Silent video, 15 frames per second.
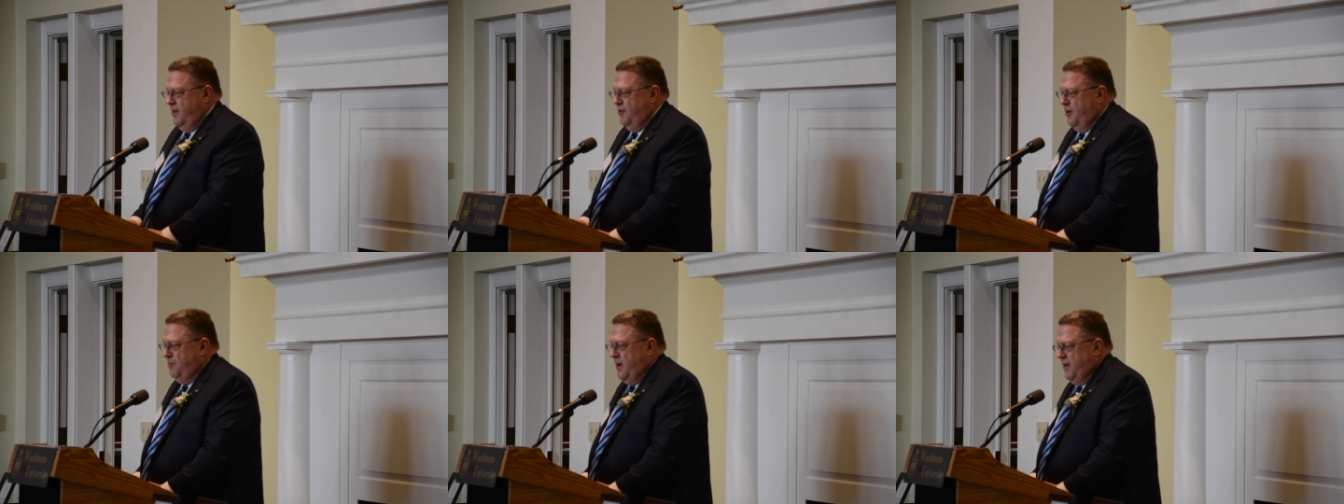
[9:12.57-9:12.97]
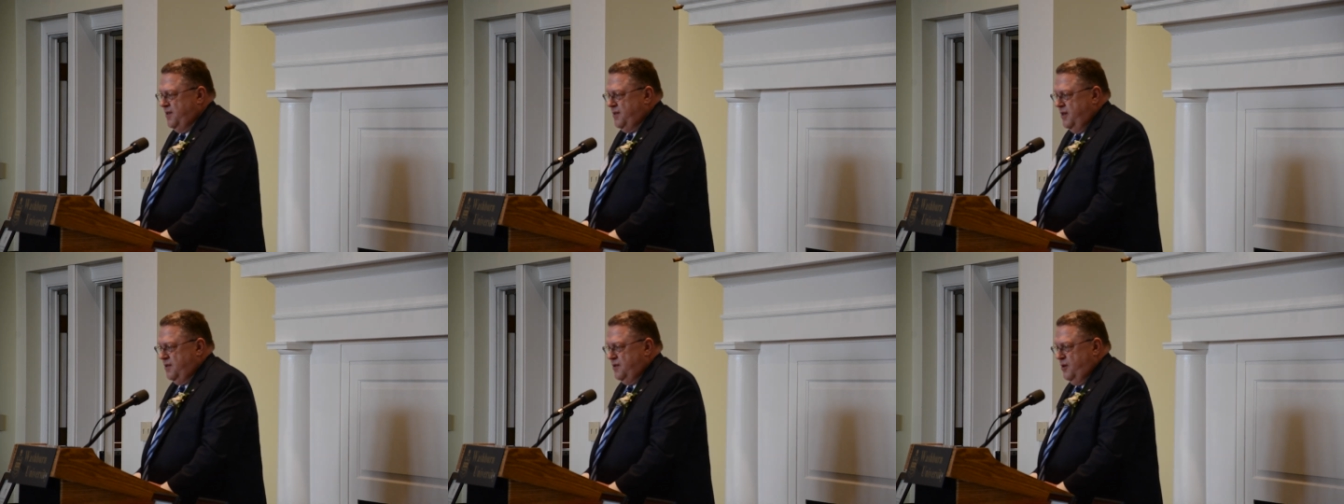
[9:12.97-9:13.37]
that my
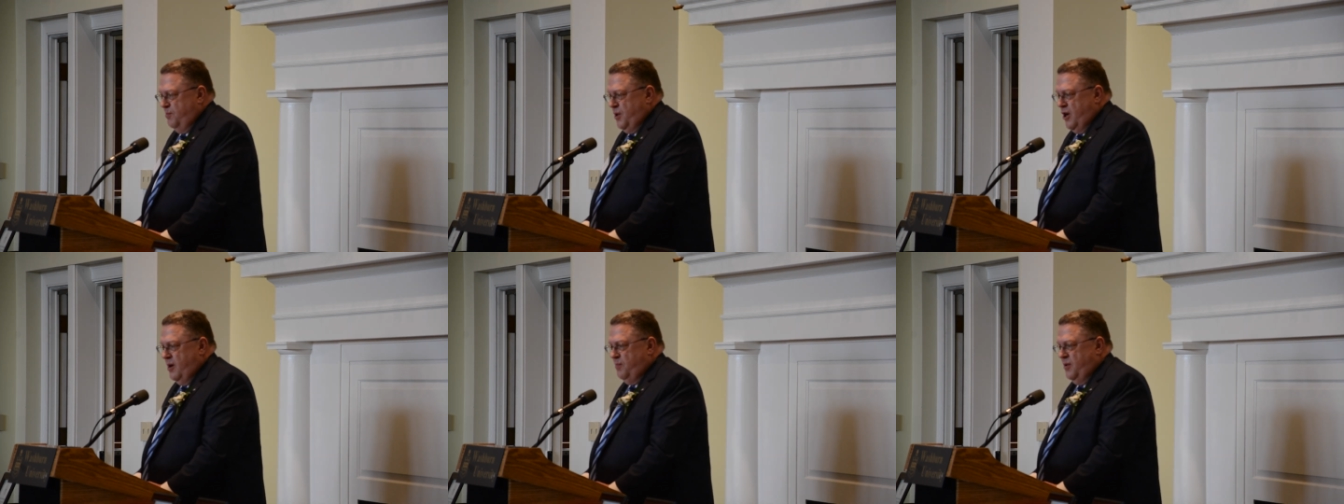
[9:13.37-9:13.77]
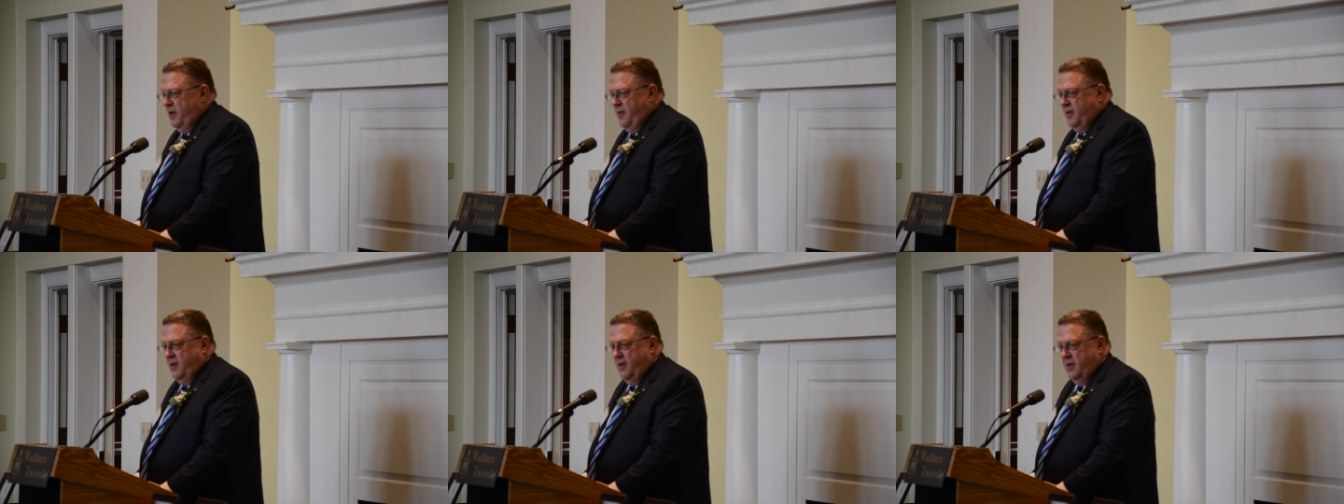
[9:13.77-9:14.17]
sister
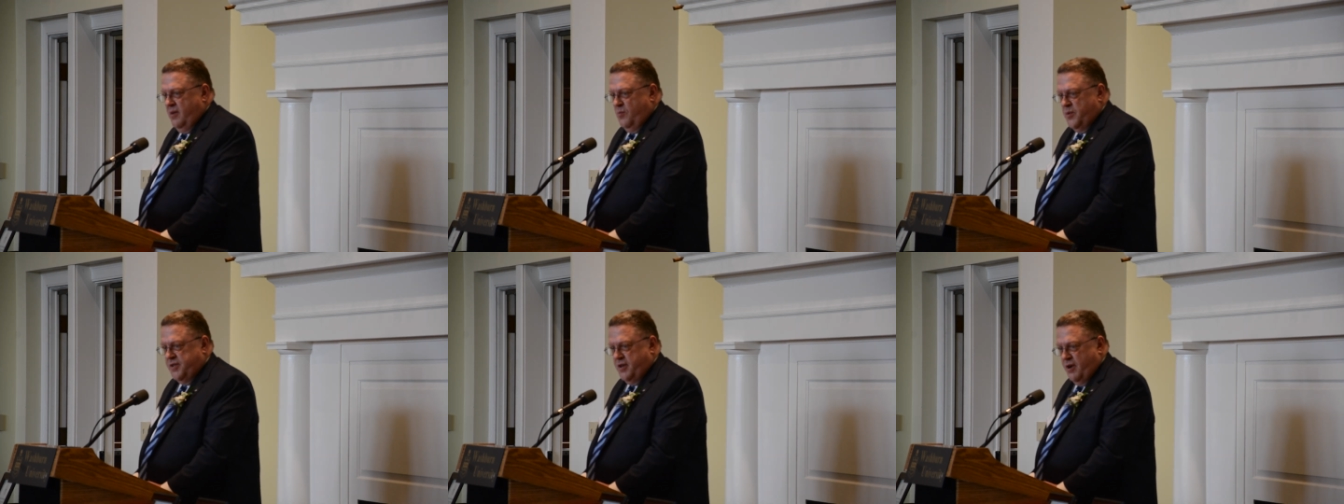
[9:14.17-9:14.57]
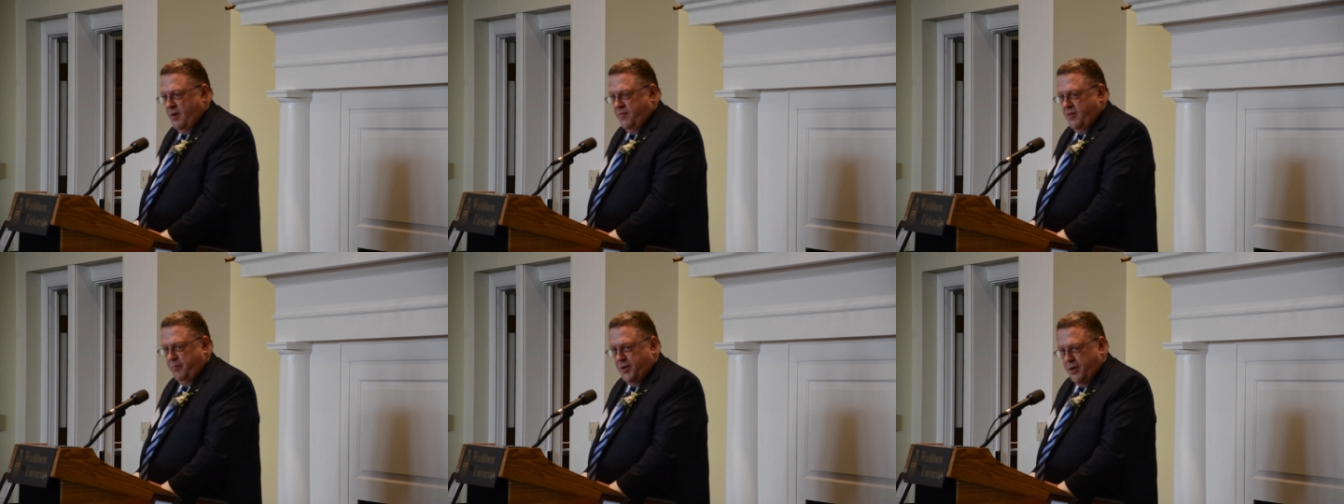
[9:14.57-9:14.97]
Barbara was here
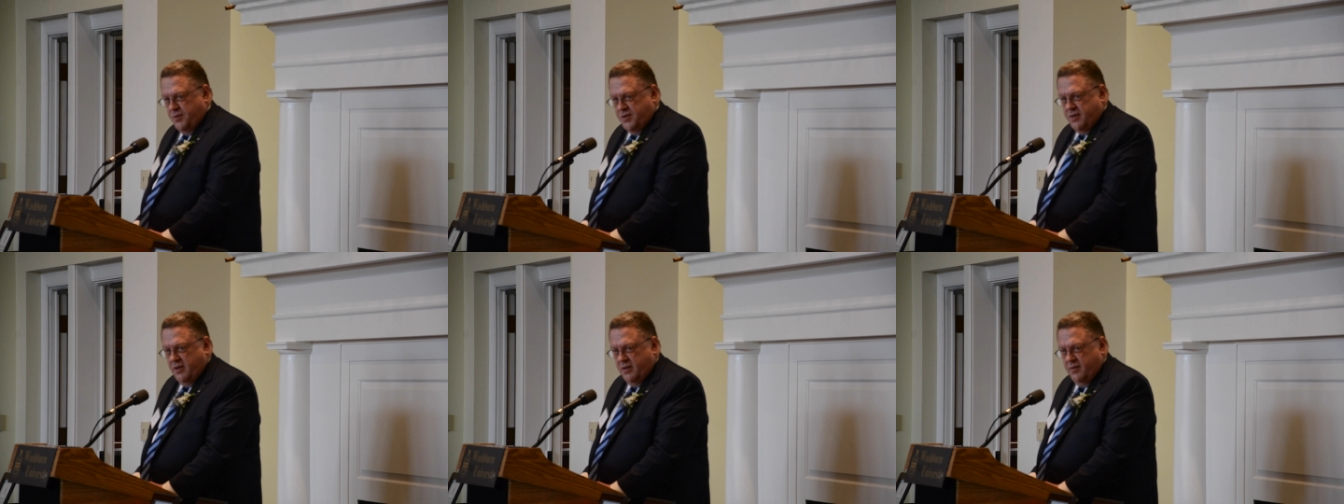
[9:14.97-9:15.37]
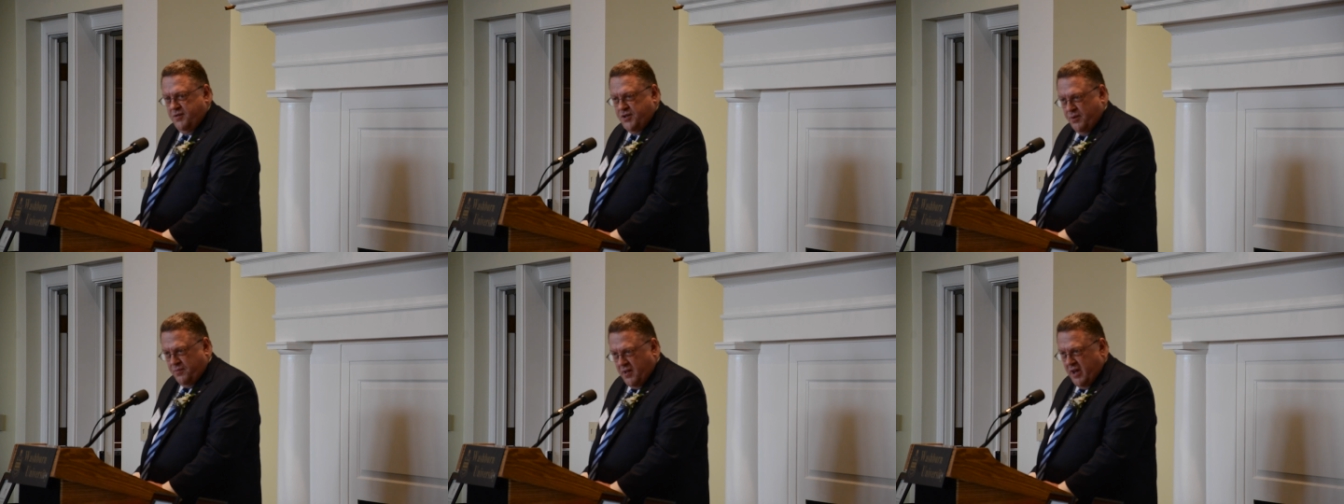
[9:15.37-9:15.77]
from Houston,
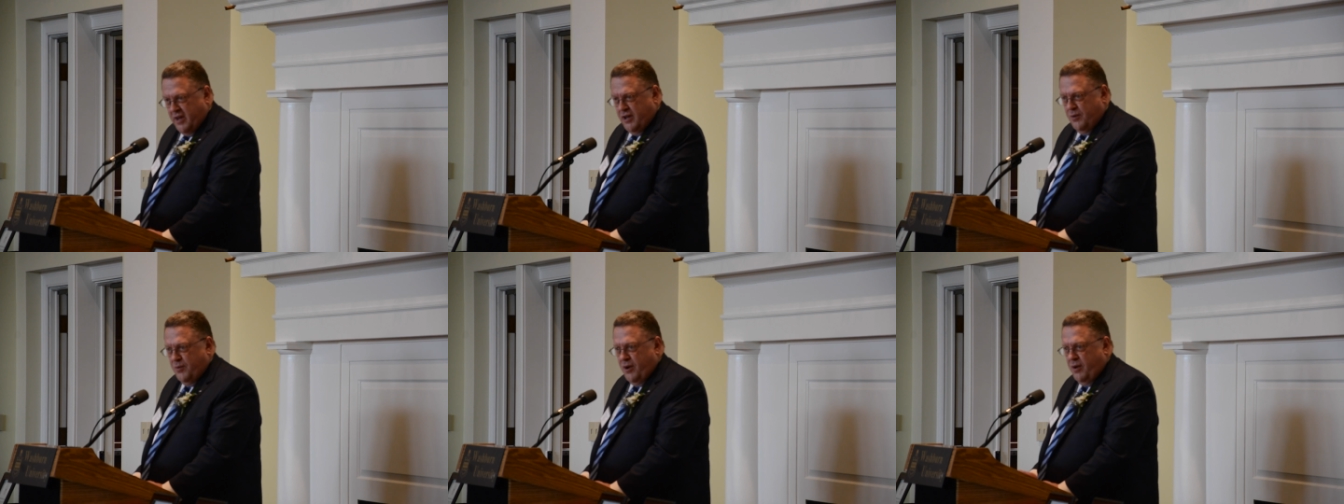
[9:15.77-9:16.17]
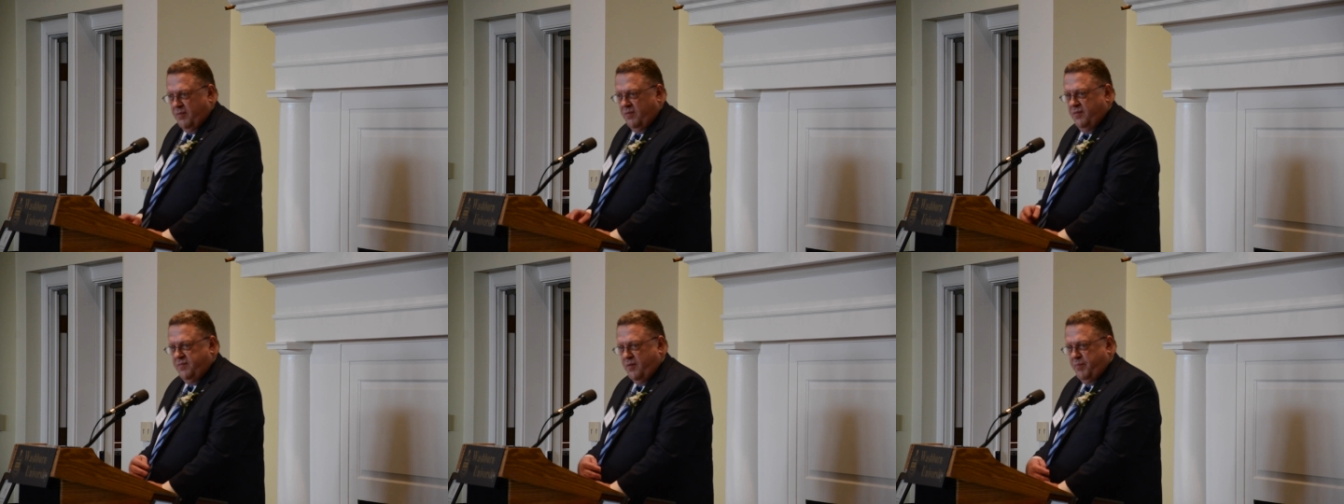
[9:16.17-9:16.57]
so thank you all
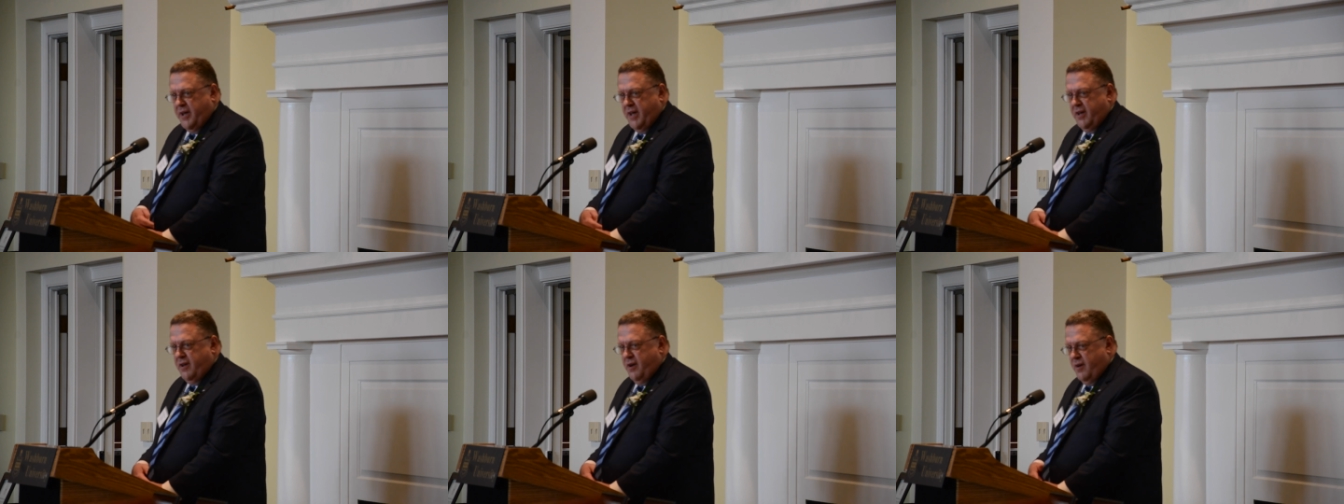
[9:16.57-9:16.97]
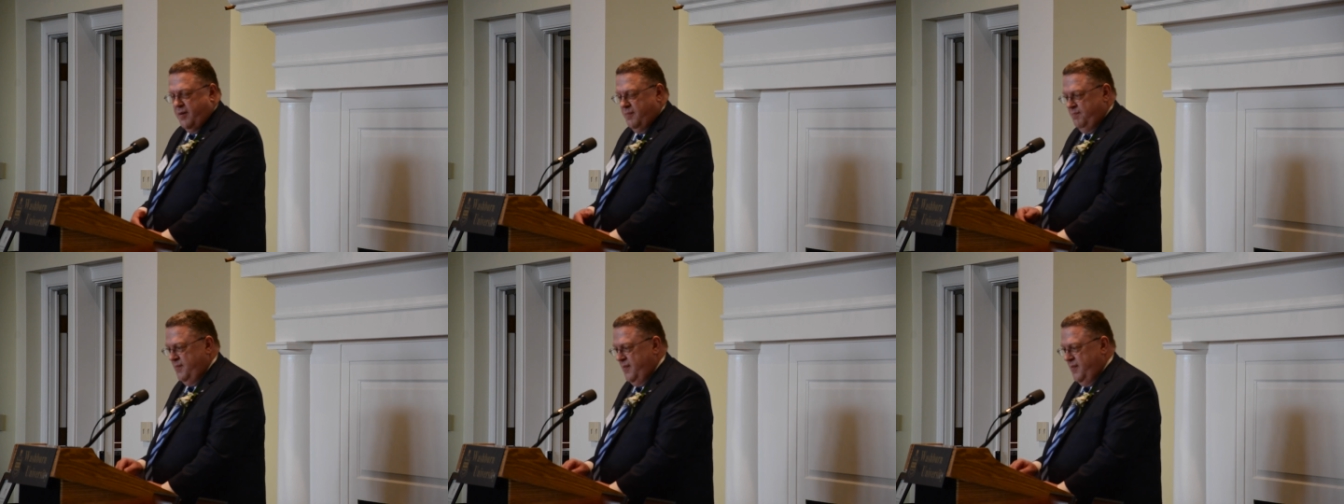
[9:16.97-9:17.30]
for being here.